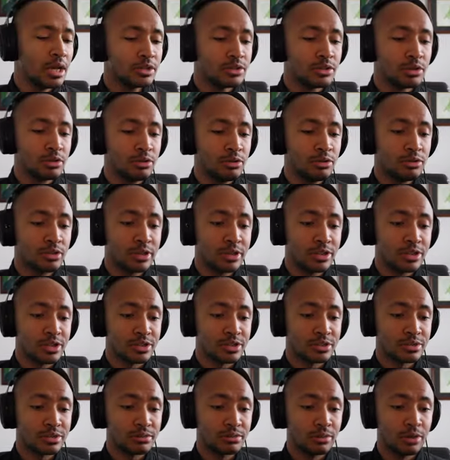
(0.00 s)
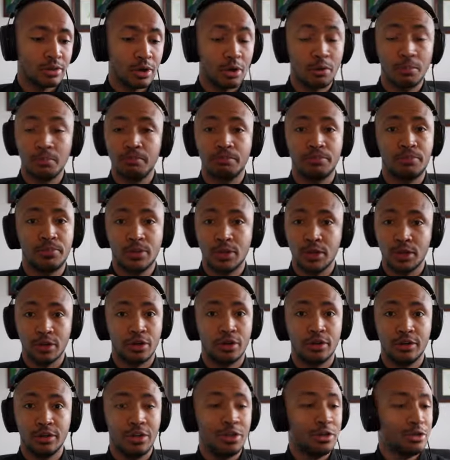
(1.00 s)
so you can just go
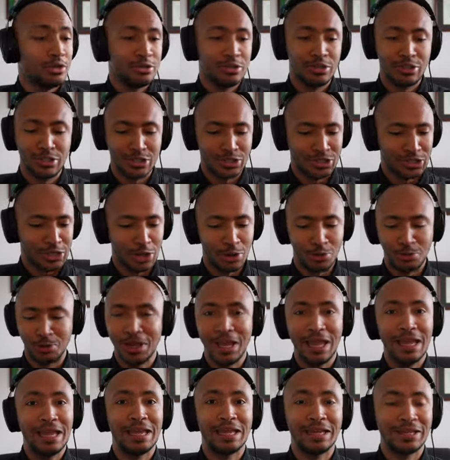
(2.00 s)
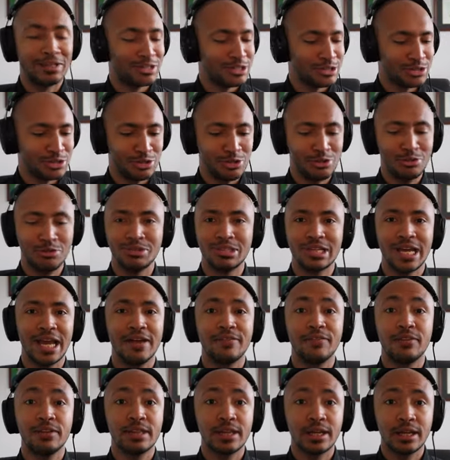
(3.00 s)
pure, you can just go in, just use
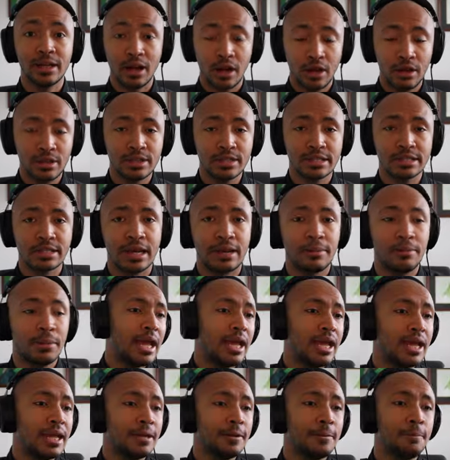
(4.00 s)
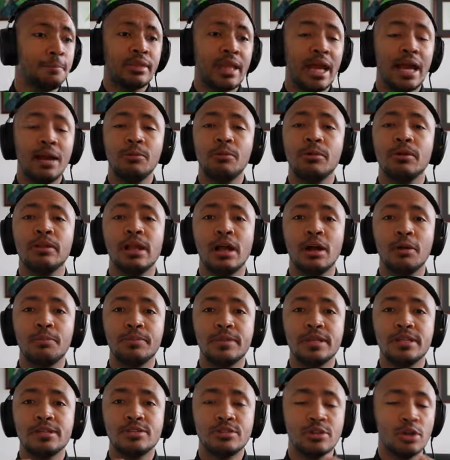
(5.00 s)
everything all the time, and that will help
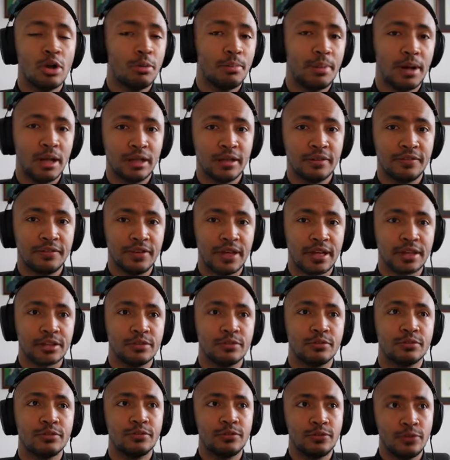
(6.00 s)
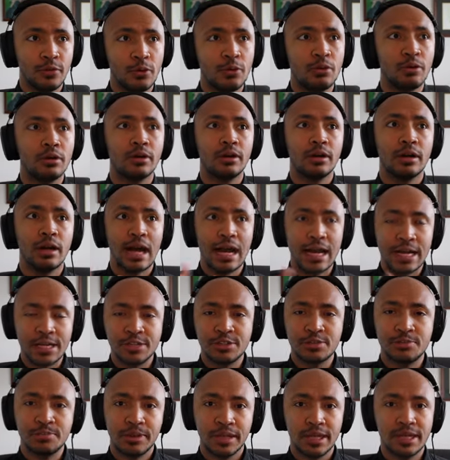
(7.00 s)
the snowball effect for
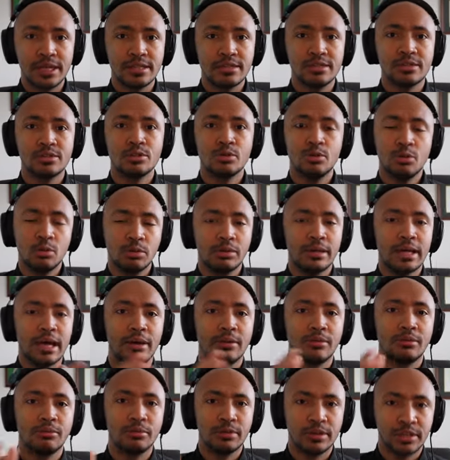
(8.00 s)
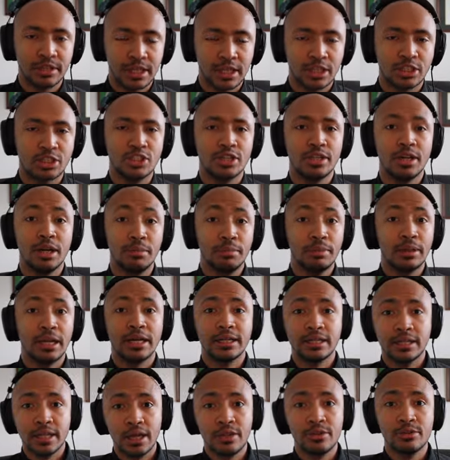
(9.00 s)
Ice Blades cooldown reduction
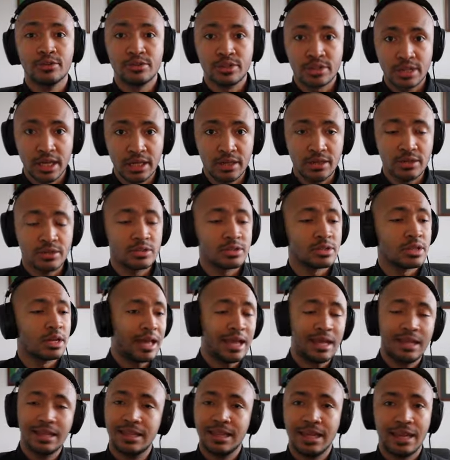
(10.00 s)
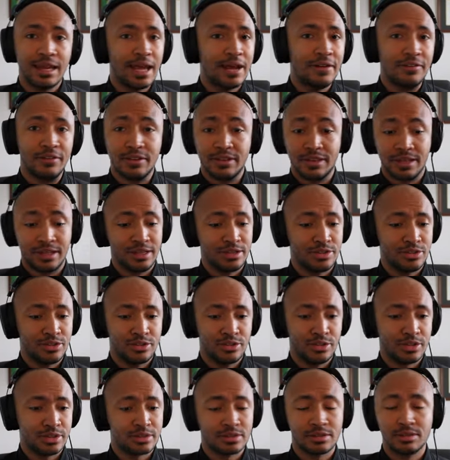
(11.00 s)
applying to other skills, and then everything is
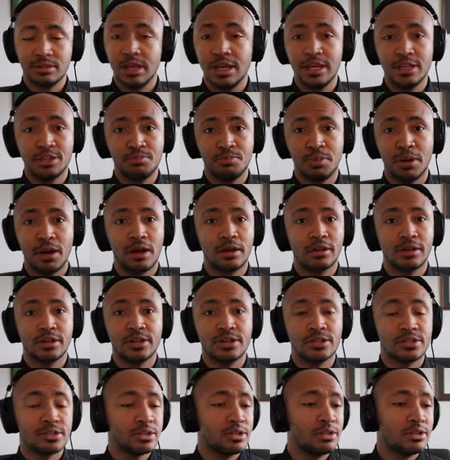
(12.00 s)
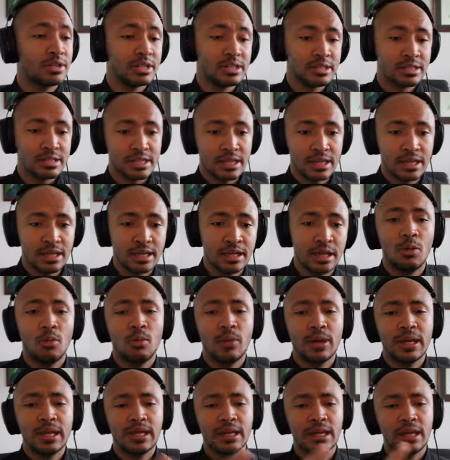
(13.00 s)
just is bonkers. You can see
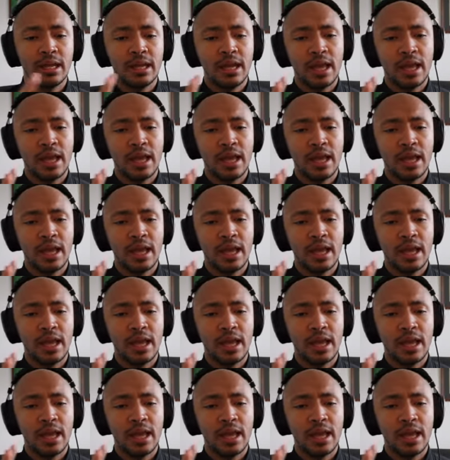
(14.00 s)
when